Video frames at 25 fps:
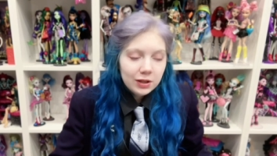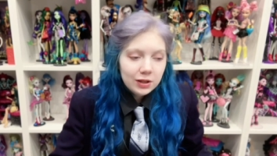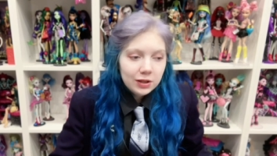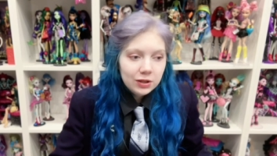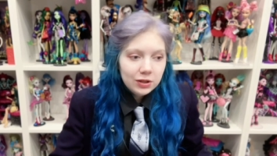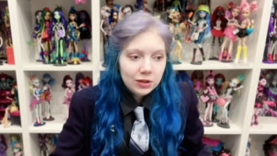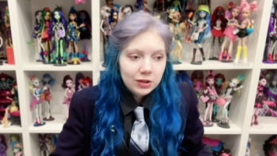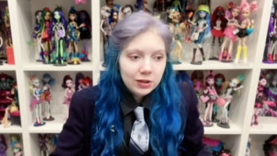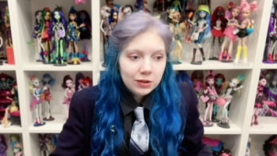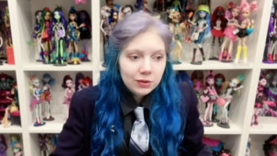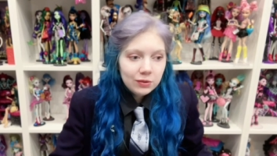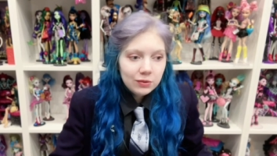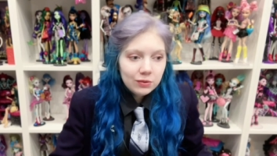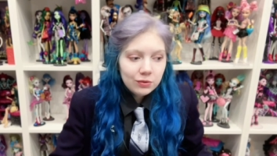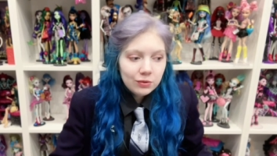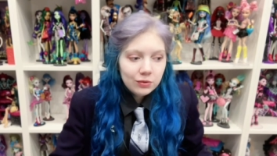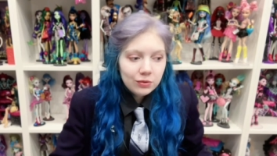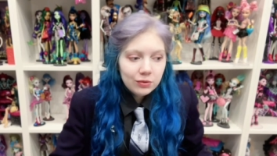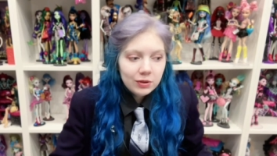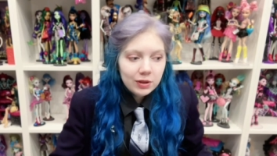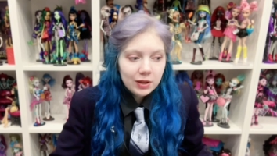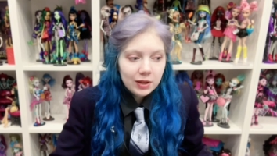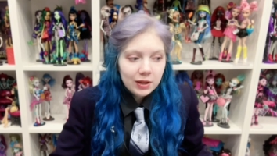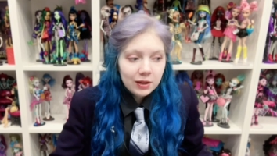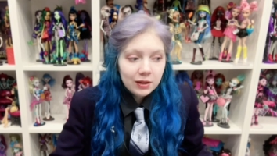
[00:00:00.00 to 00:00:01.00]

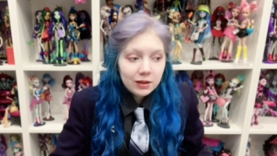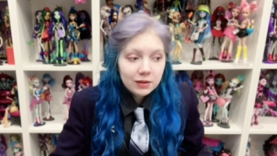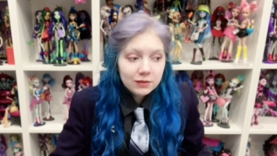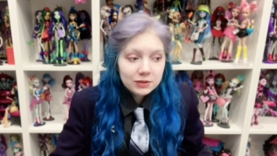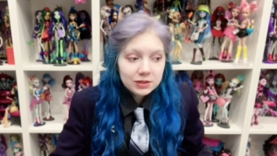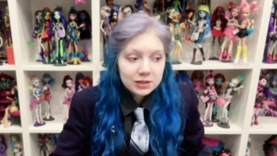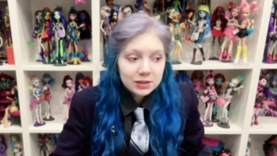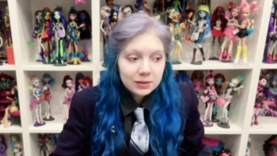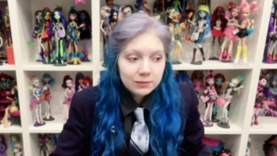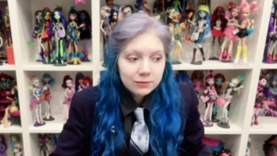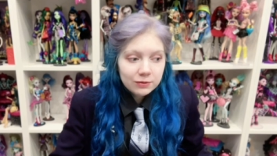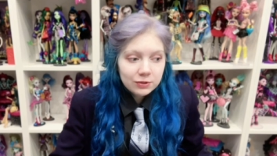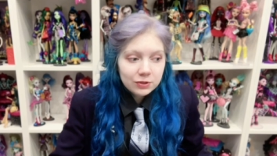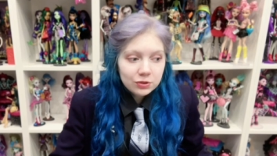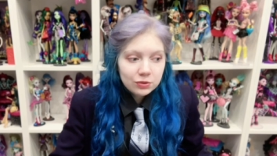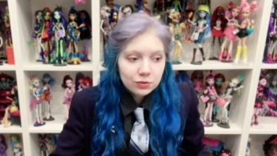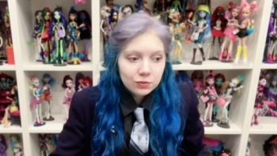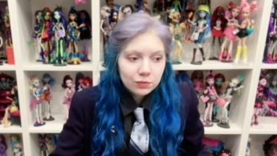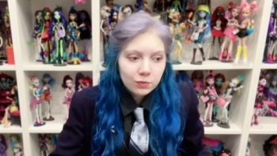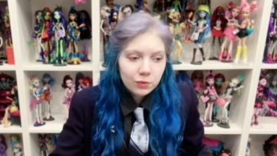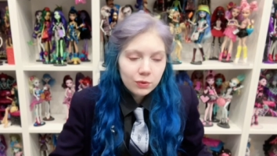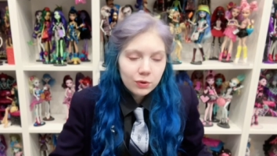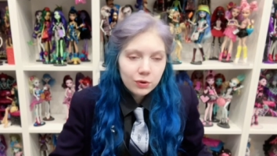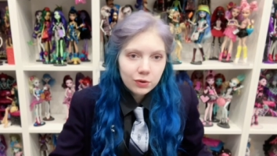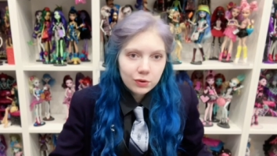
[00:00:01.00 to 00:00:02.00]
You have something to
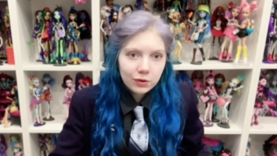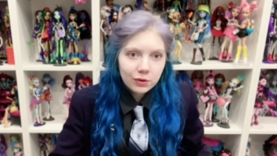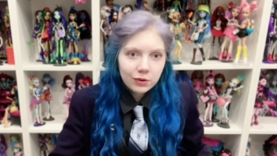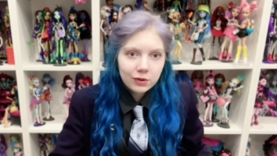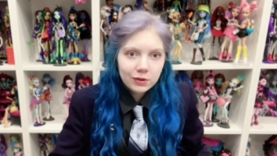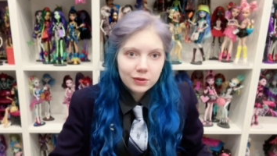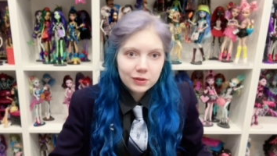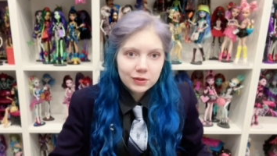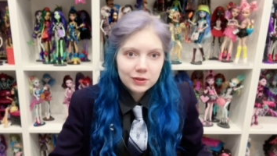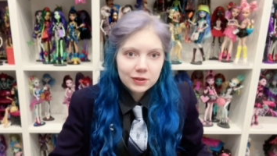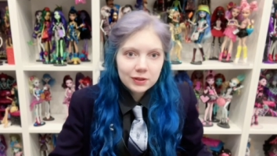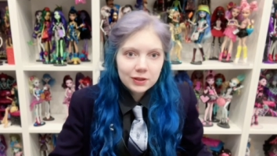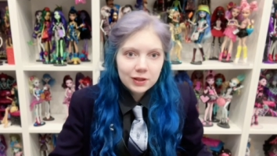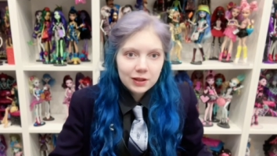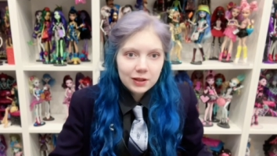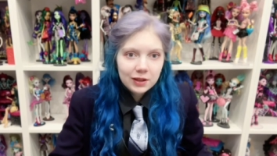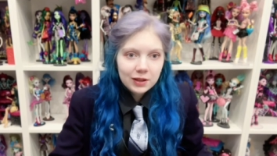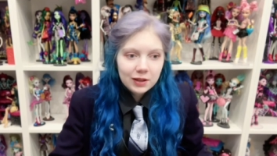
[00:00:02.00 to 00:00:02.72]
work on.